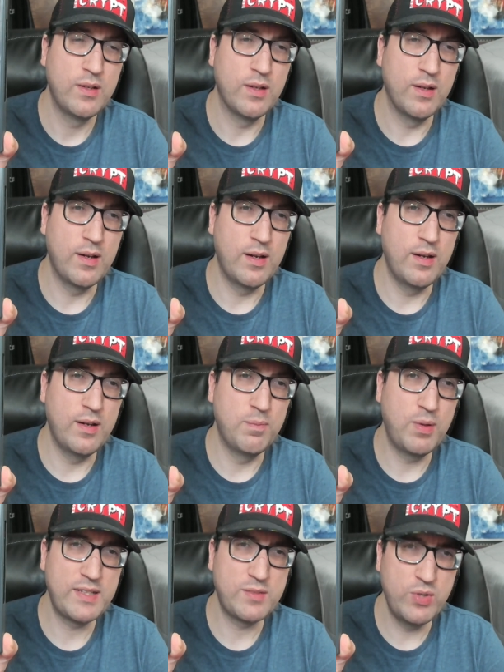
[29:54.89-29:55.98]

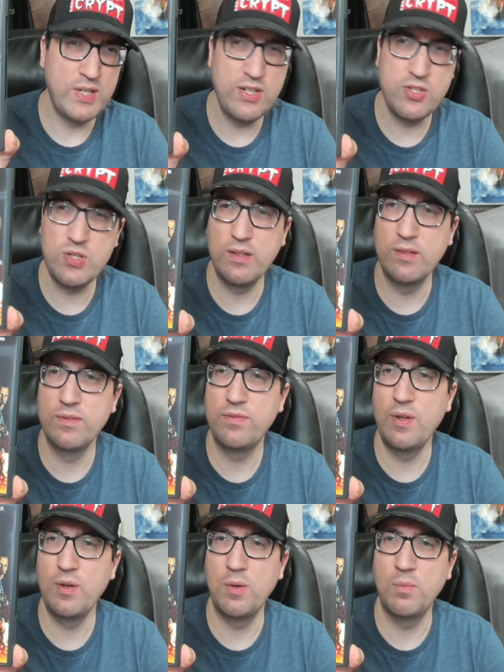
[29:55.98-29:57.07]
Blaxploitation
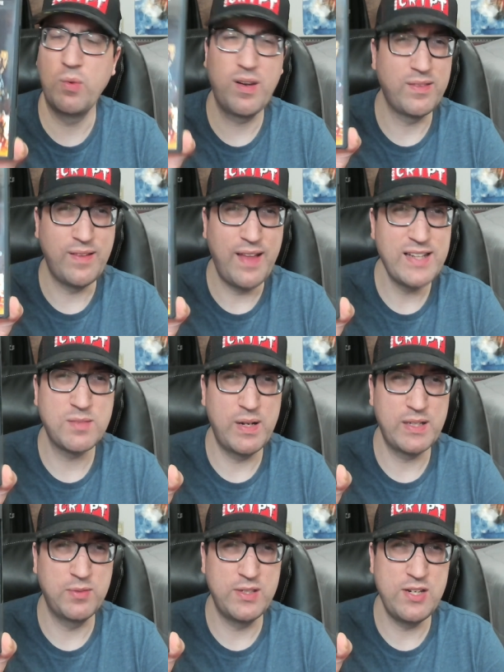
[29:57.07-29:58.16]
film, one of the last
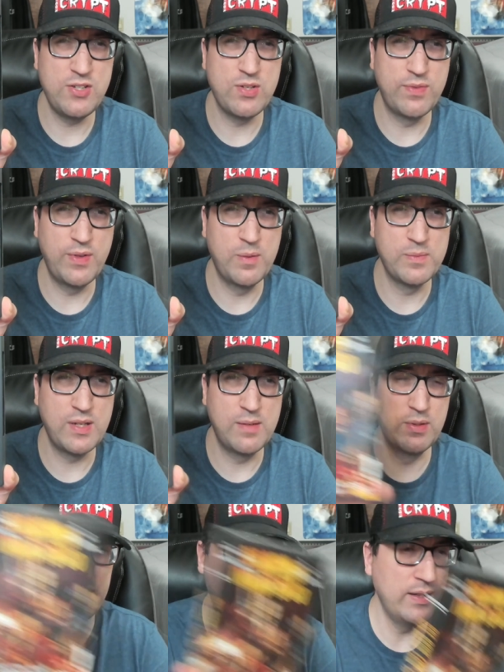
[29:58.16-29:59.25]
Blaxploitation films, I
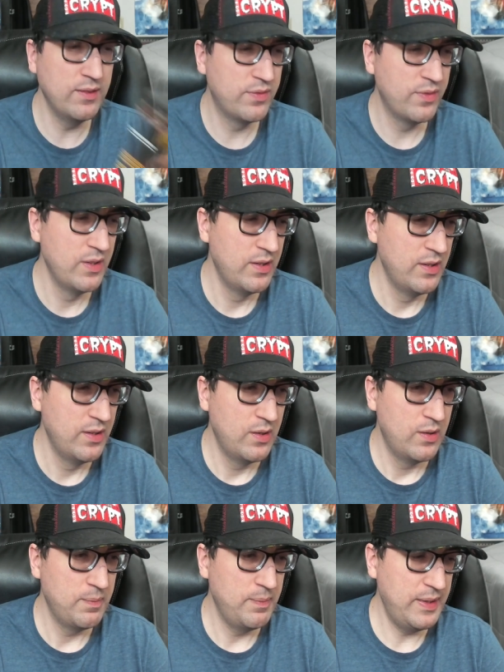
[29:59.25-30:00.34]
believe,
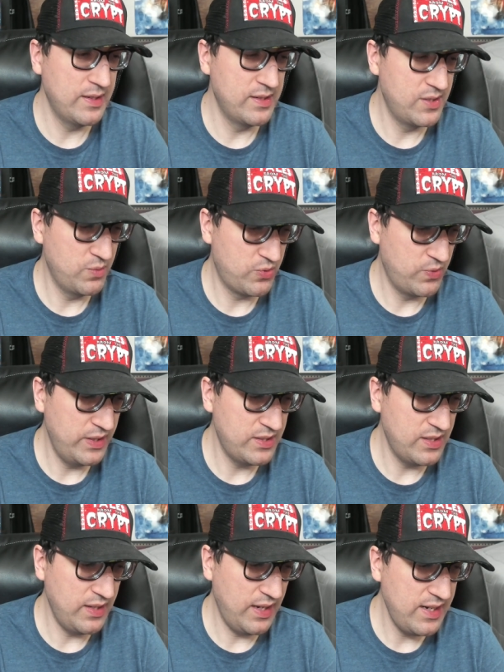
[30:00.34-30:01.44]
because it was released
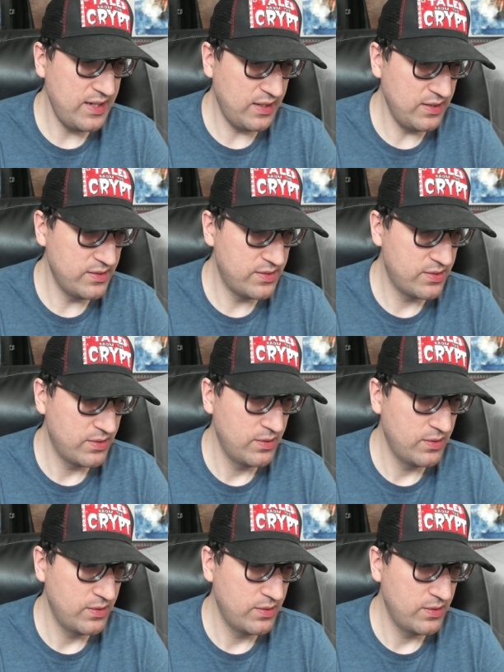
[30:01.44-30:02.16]
in the 80s.